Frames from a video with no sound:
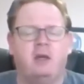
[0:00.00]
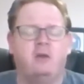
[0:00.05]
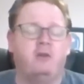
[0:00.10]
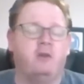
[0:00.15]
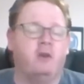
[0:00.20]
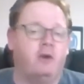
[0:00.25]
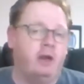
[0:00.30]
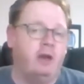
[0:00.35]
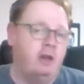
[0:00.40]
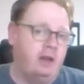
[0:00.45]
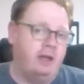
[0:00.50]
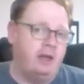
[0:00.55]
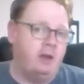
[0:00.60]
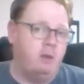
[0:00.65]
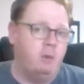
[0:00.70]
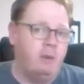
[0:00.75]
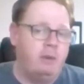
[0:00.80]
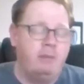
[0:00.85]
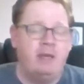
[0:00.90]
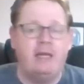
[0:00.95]
Sorry,
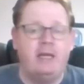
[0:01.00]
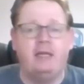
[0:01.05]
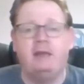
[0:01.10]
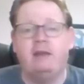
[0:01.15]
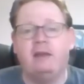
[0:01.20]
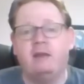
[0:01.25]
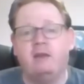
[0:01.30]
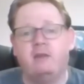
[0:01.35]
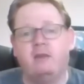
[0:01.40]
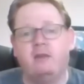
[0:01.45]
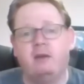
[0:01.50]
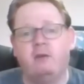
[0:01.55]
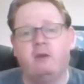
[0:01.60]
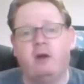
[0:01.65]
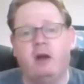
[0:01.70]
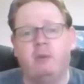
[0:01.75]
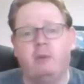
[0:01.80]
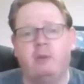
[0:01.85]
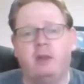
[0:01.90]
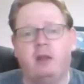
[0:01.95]
letting women in didn't sit
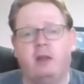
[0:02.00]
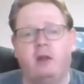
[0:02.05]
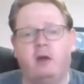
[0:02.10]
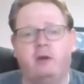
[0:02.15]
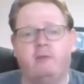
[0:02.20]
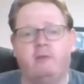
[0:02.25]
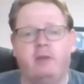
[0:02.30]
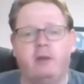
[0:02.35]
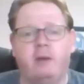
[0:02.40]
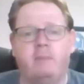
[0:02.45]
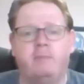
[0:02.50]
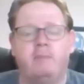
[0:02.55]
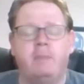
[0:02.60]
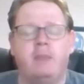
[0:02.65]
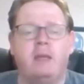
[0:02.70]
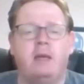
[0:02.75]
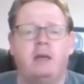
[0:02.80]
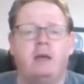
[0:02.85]
right with a lot of them.